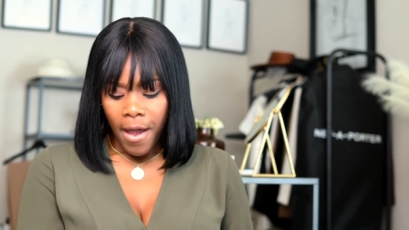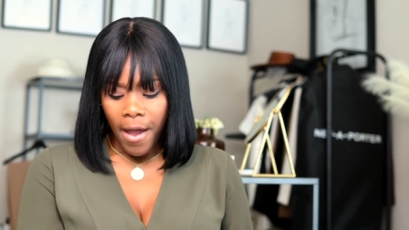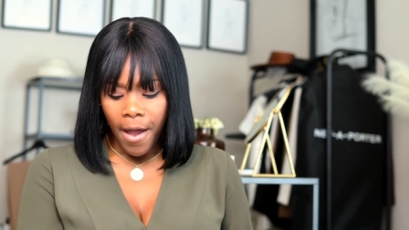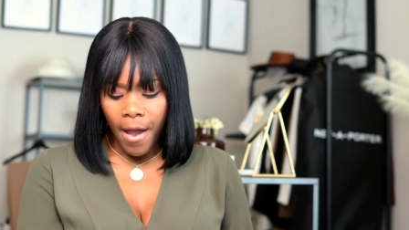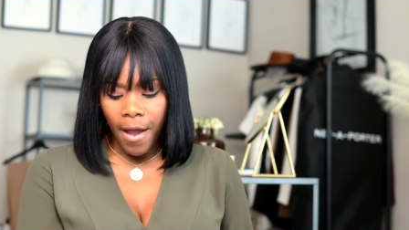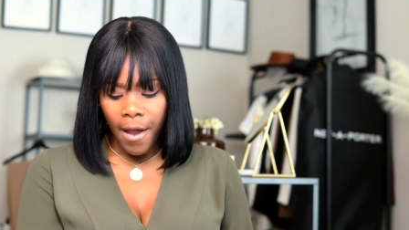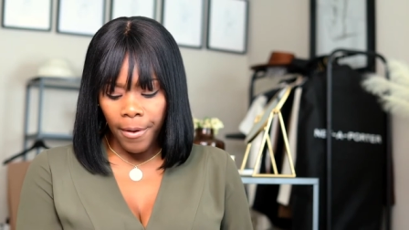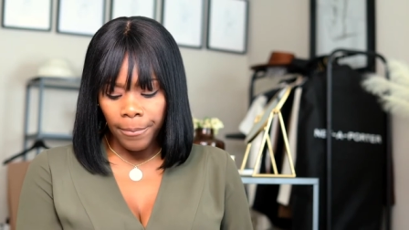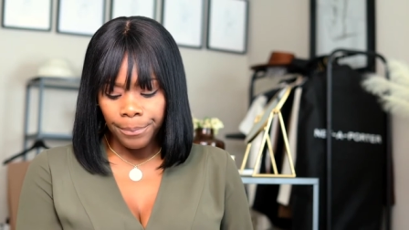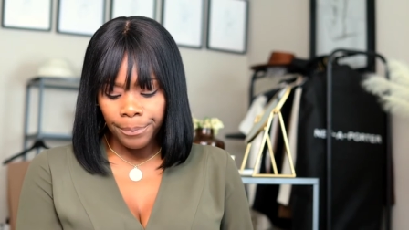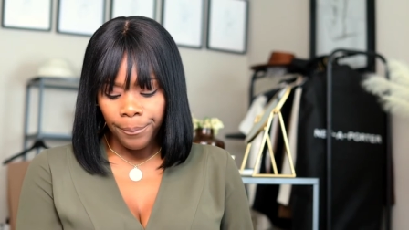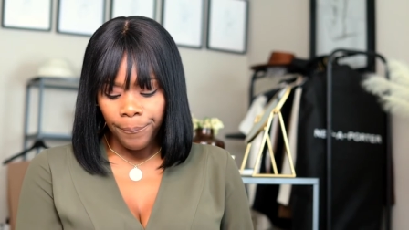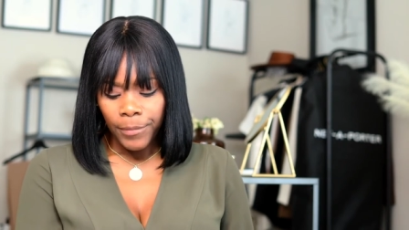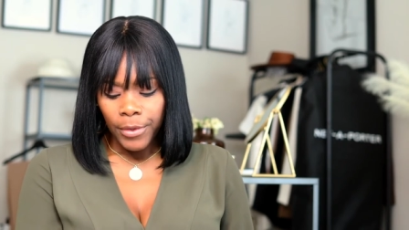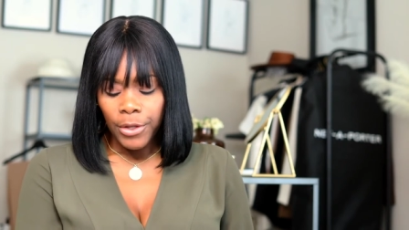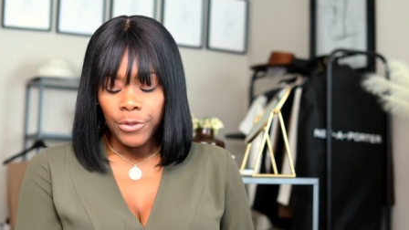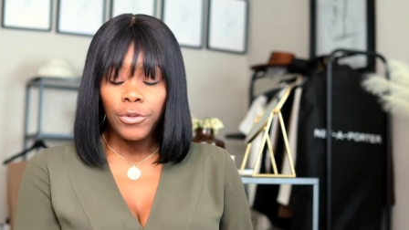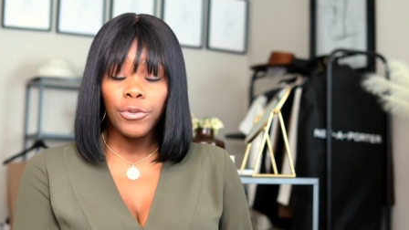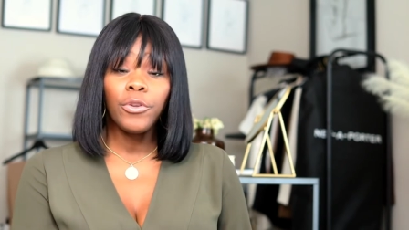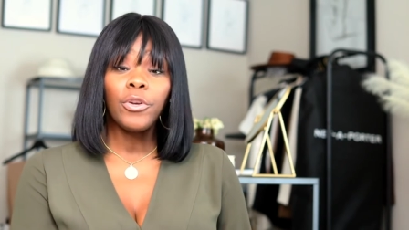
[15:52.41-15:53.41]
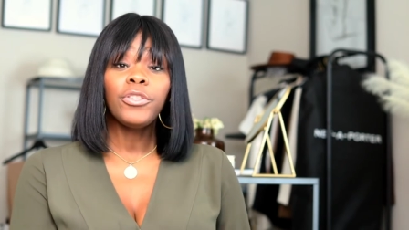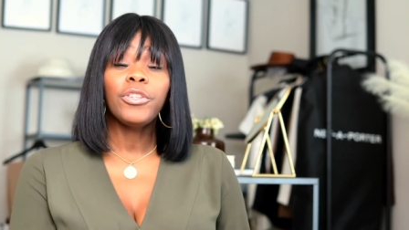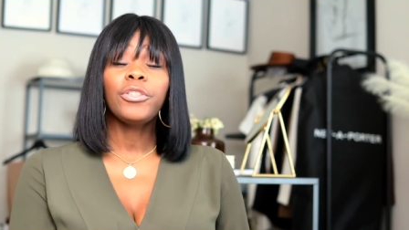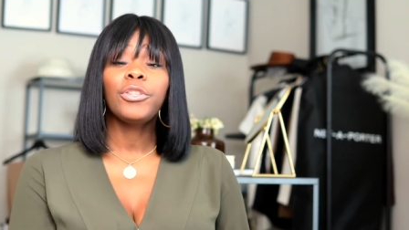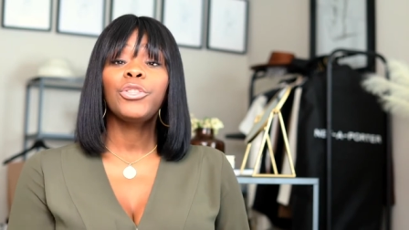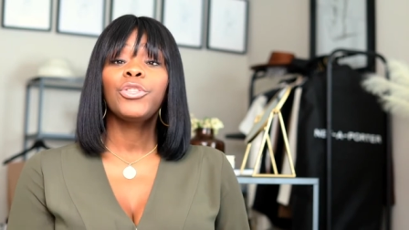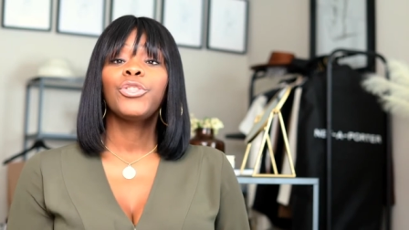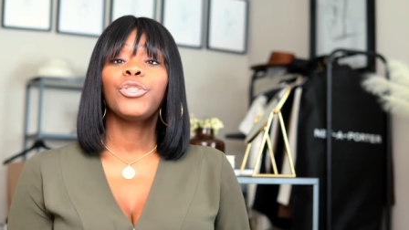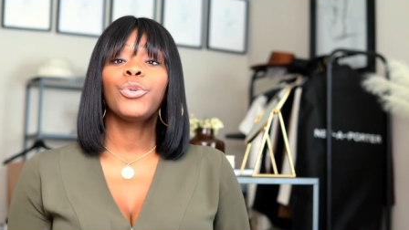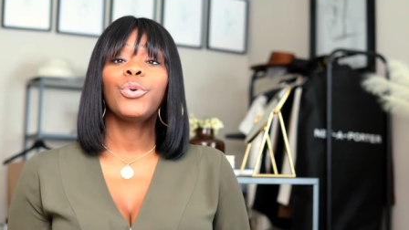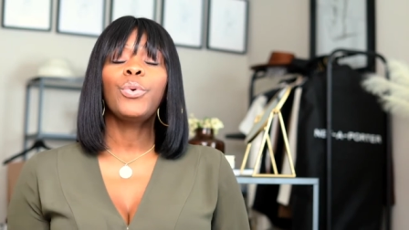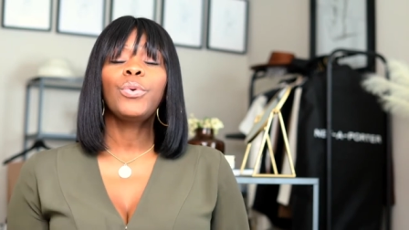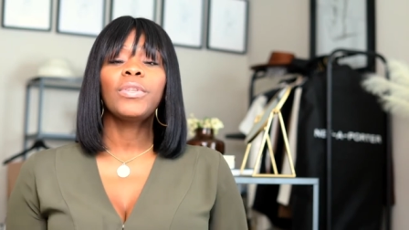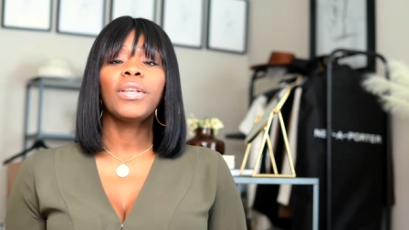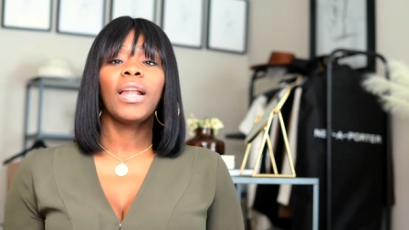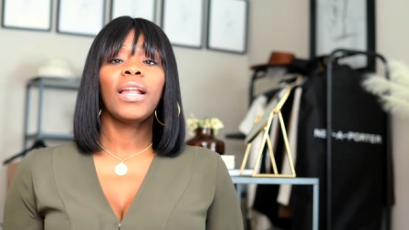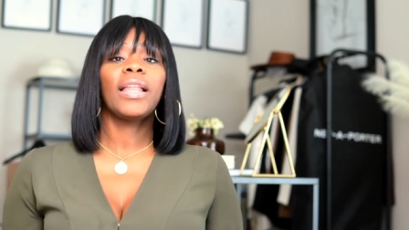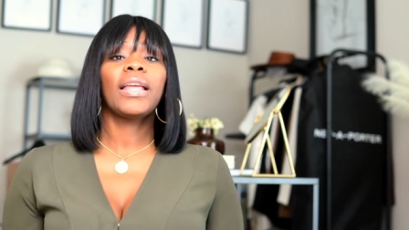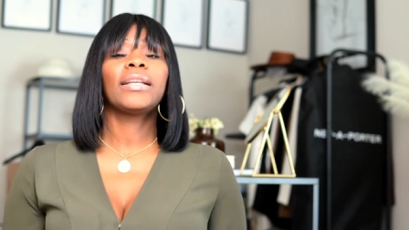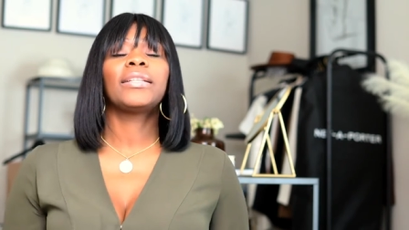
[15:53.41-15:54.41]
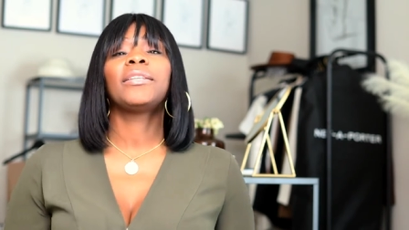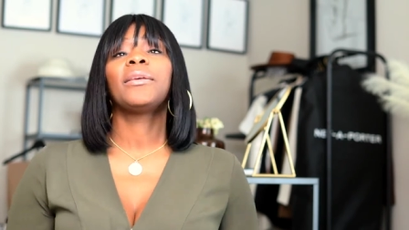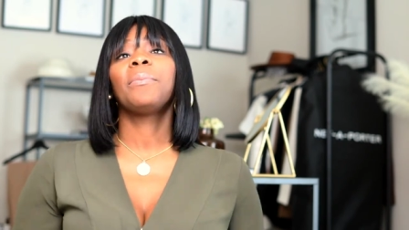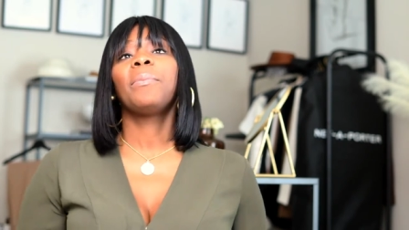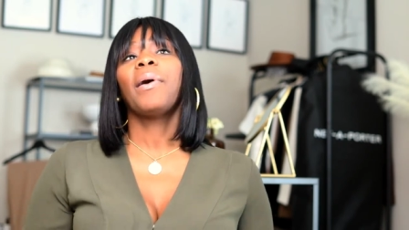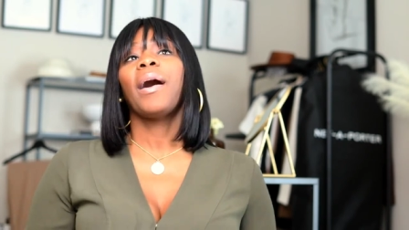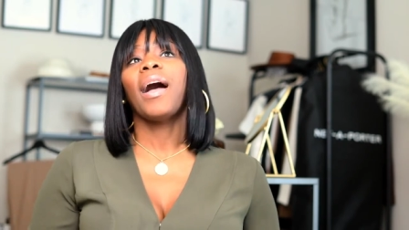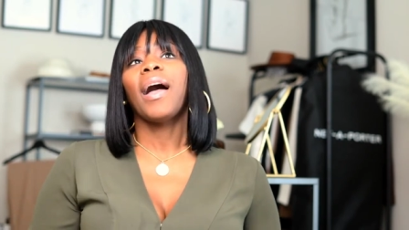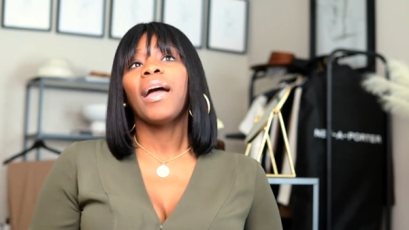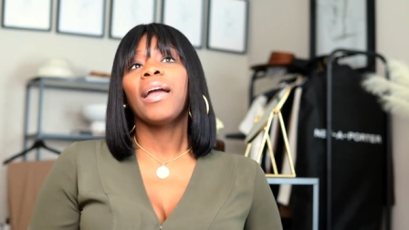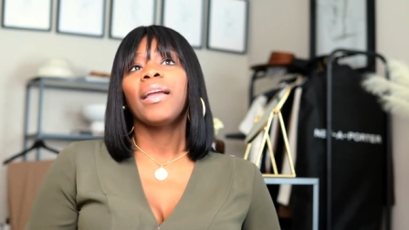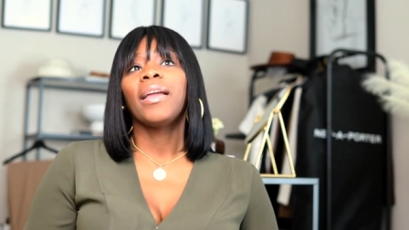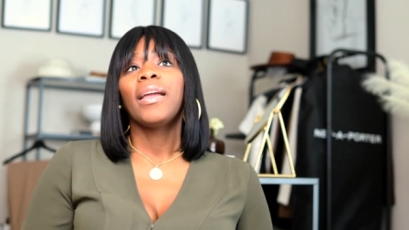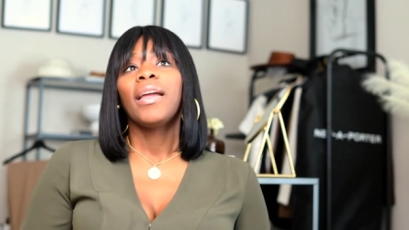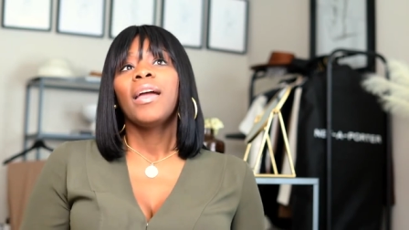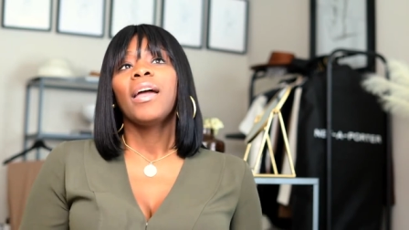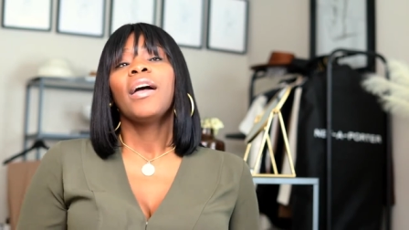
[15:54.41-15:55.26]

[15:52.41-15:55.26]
Um, so those are the shoes I like to buy.